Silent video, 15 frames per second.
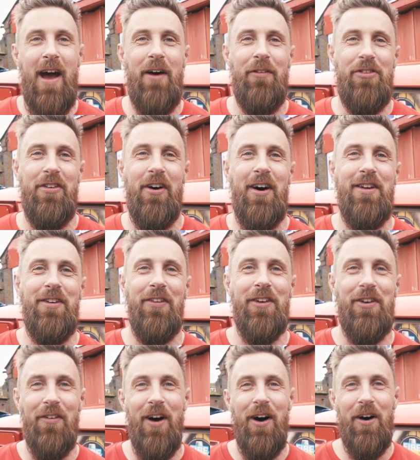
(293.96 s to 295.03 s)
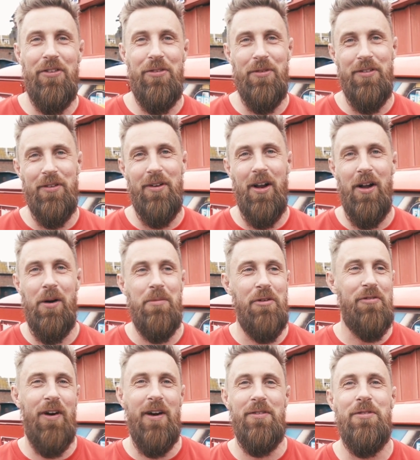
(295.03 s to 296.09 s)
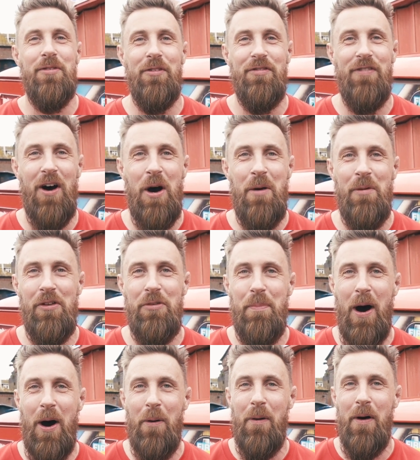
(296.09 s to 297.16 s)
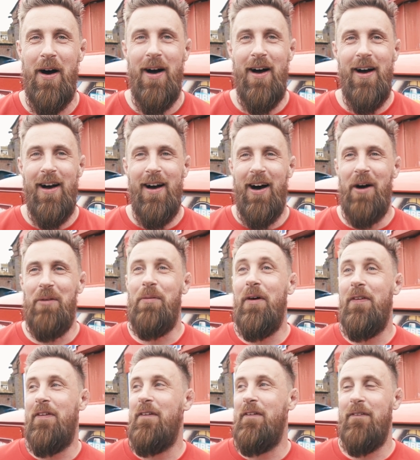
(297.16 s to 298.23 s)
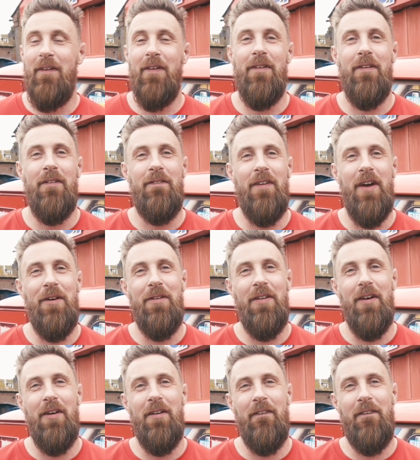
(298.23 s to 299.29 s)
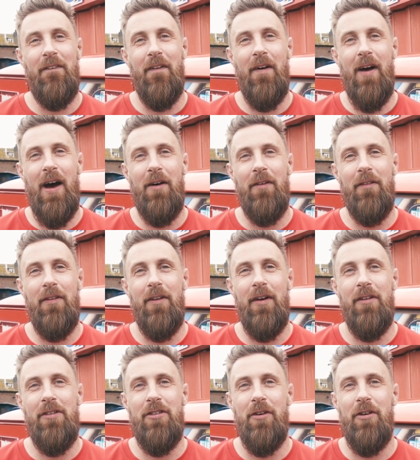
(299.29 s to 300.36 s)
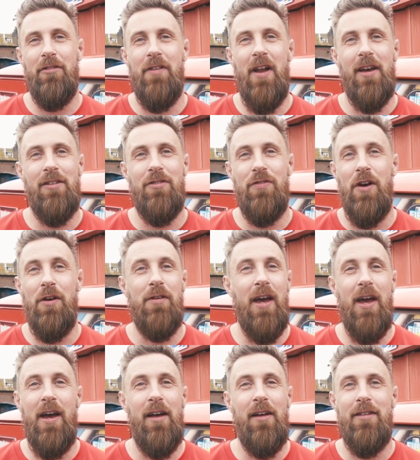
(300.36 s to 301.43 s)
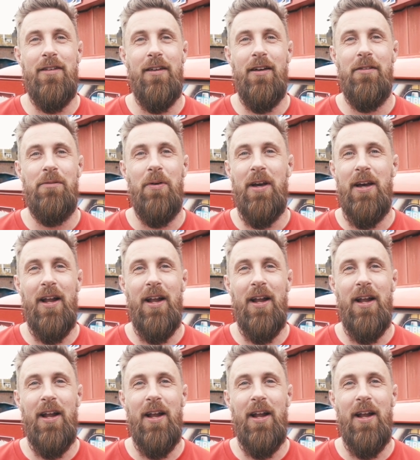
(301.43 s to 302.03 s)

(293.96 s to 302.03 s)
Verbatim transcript: outside on the grass with some climbing frames and a fireman's pole with the, with the view that throughout the sort of next few years we're